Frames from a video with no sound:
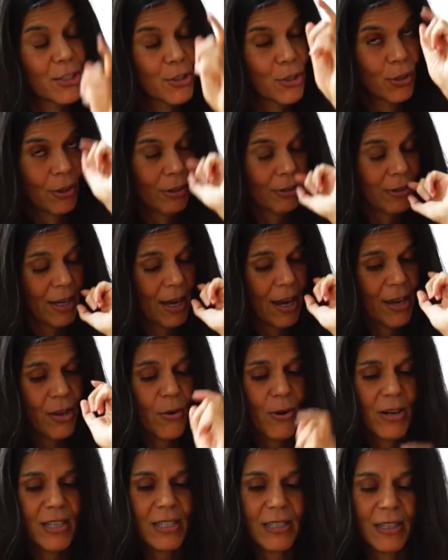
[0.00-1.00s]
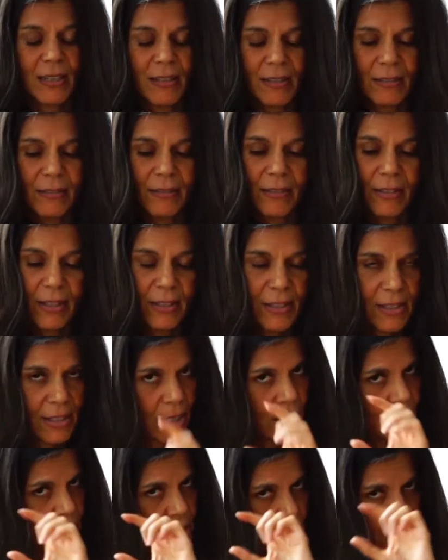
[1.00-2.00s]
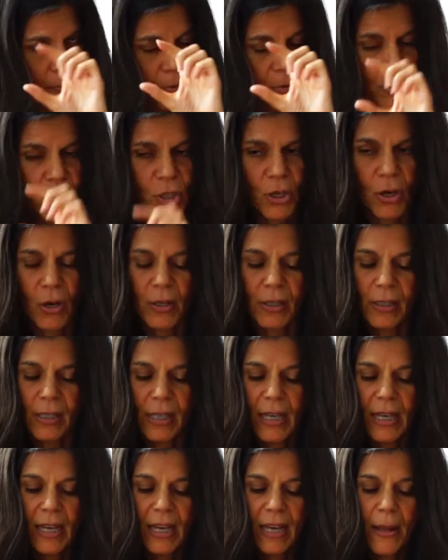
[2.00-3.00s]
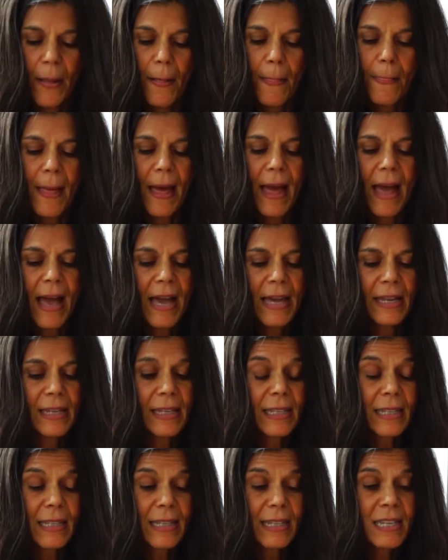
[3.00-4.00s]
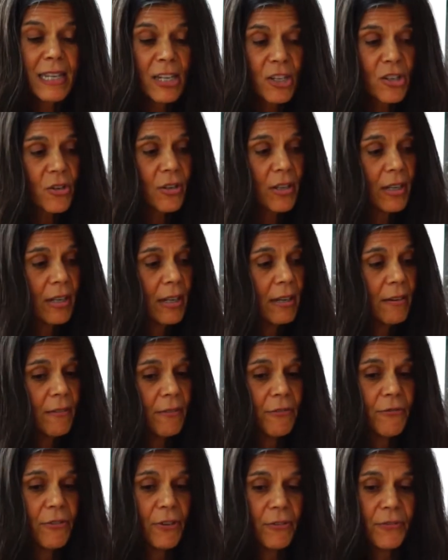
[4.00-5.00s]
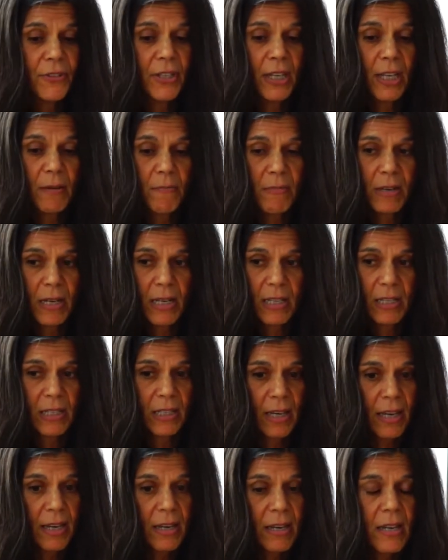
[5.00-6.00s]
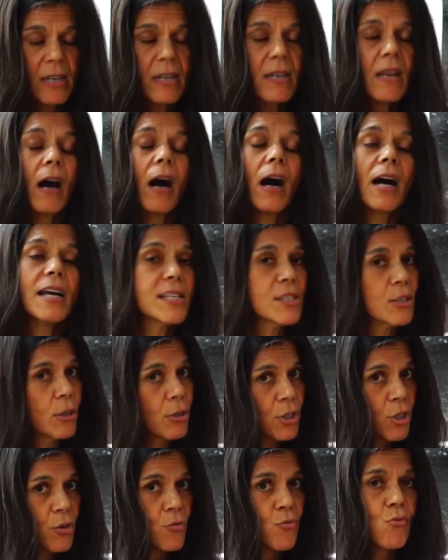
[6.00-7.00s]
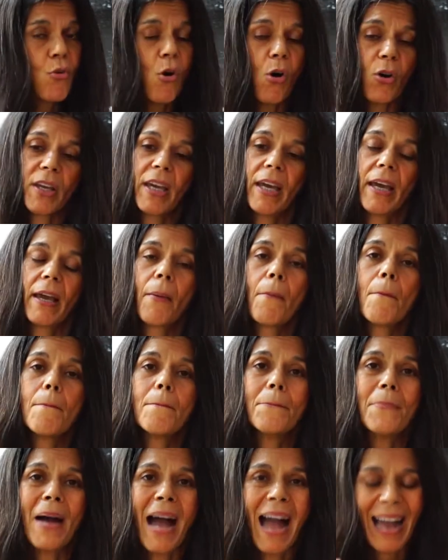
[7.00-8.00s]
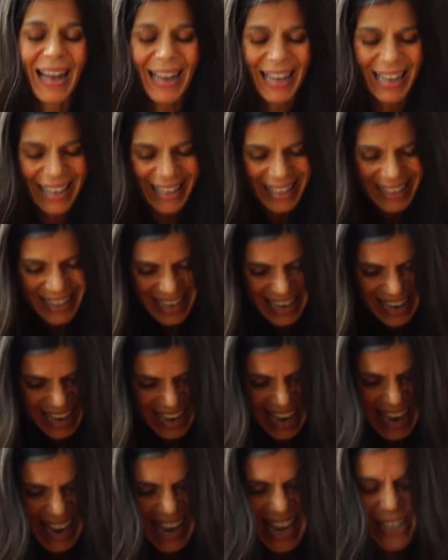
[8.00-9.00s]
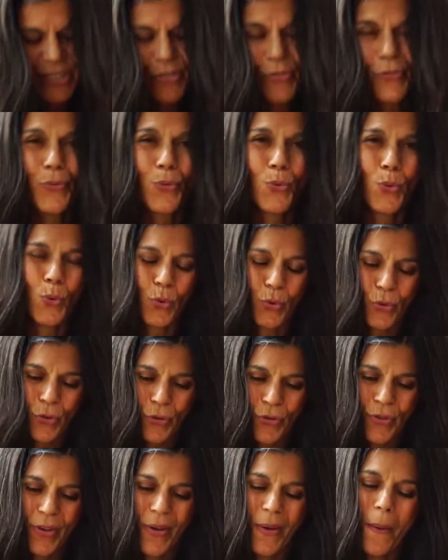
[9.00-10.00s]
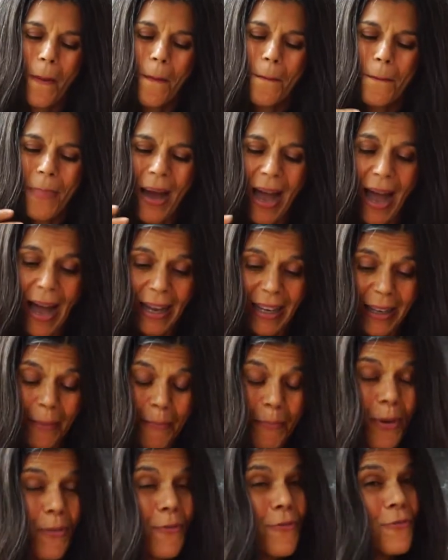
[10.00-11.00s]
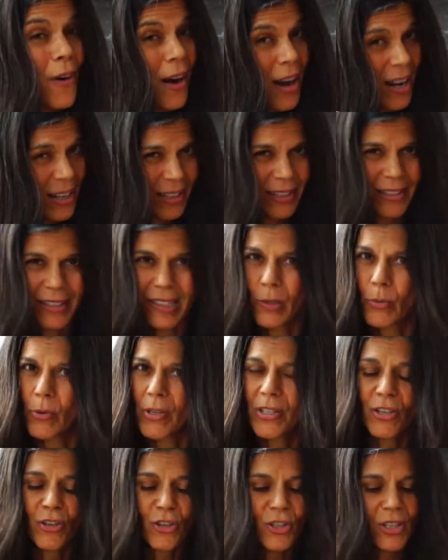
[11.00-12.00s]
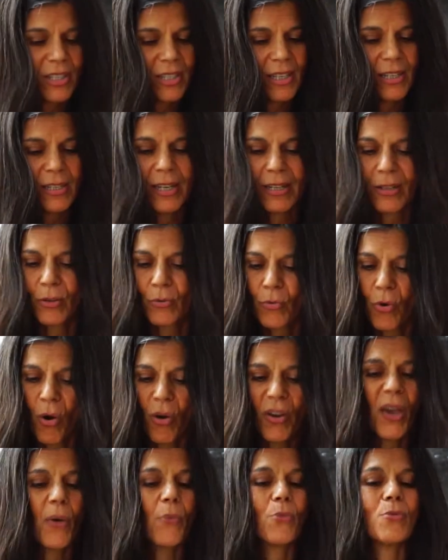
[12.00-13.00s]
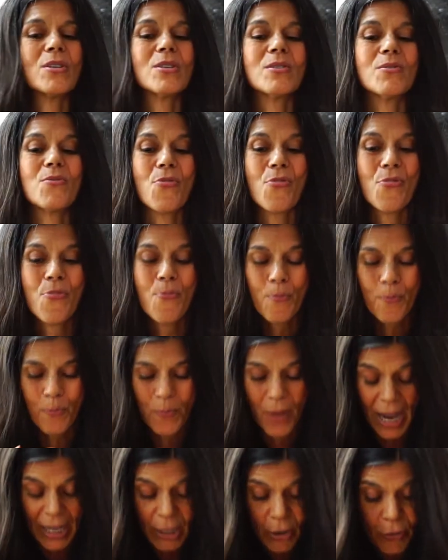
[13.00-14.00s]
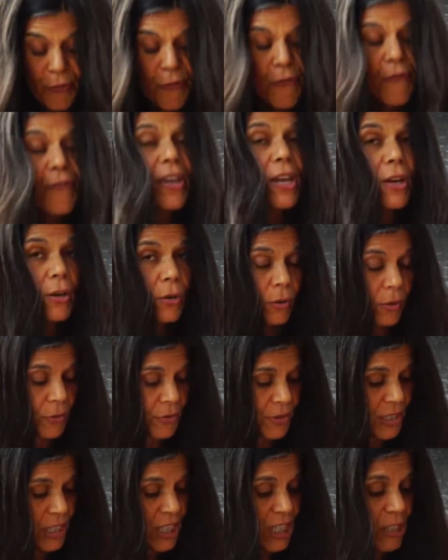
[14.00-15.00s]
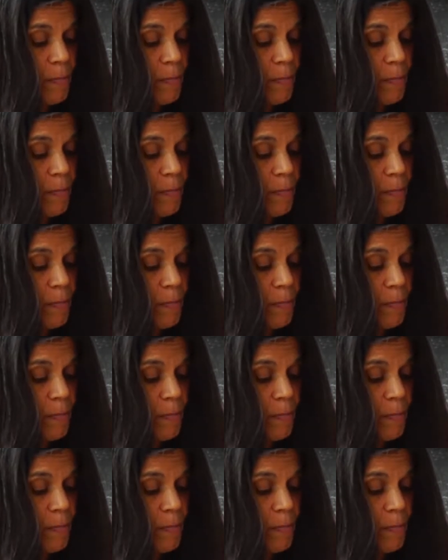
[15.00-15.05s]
I took the ayahuasca, a simple shot, and literally 15 minutes in, I started rocking back and forth. Back, but violently. It wasn't just a little rock, it was, I could feel the